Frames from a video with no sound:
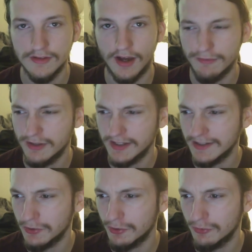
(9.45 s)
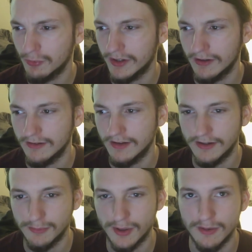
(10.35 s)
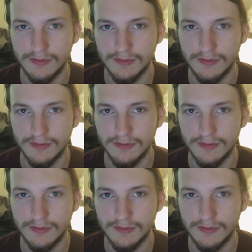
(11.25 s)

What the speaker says: I feel like it looks weird. I don't know.